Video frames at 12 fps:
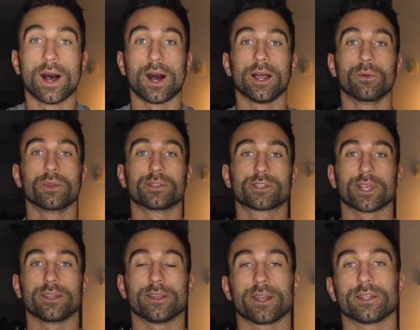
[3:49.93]
I would
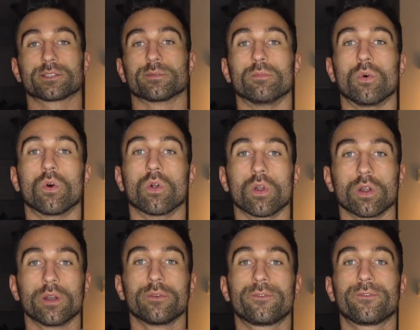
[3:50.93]
say that it's more
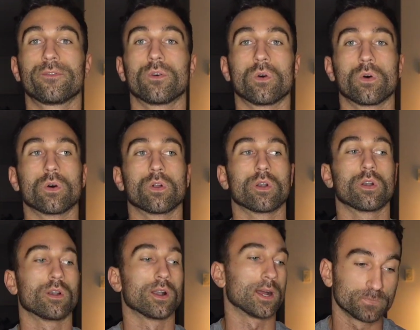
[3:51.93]

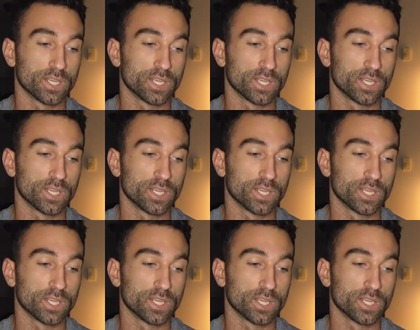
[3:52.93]
for